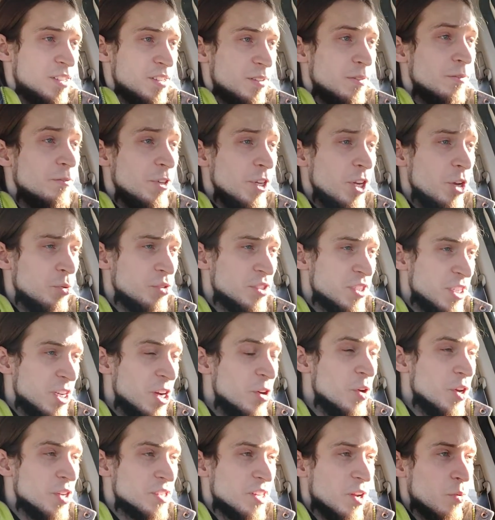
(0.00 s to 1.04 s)
video
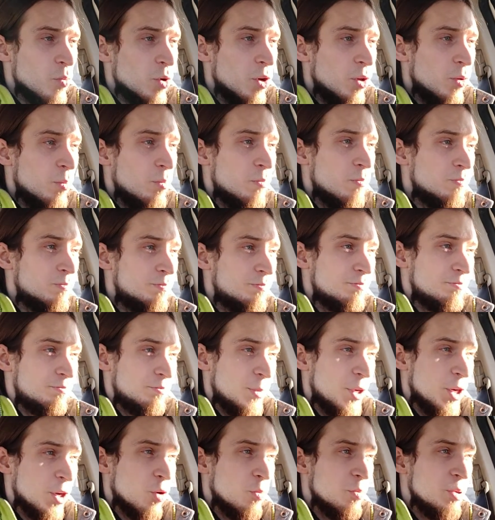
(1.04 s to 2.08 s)
series that will,
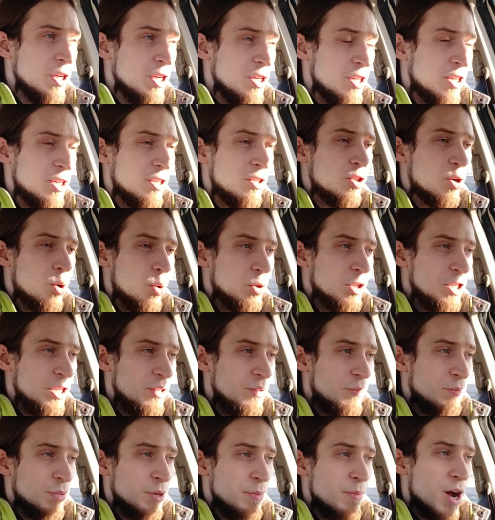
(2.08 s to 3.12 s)
you know, be
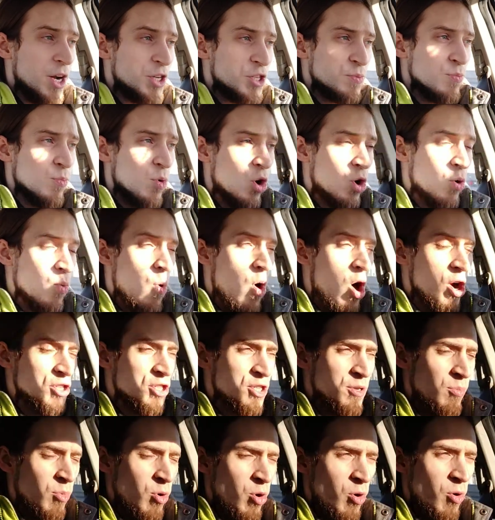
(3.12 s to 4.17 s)
much more
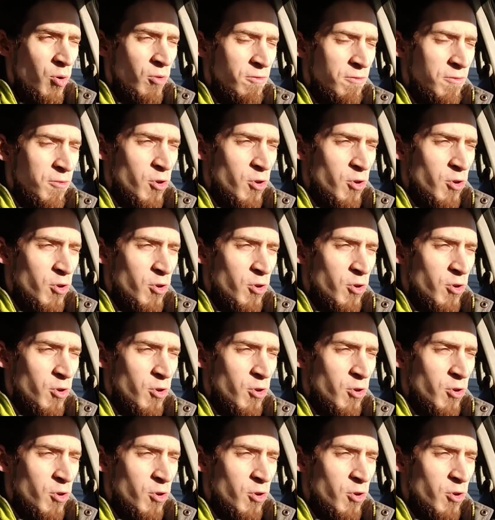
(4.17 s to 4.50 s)
watchable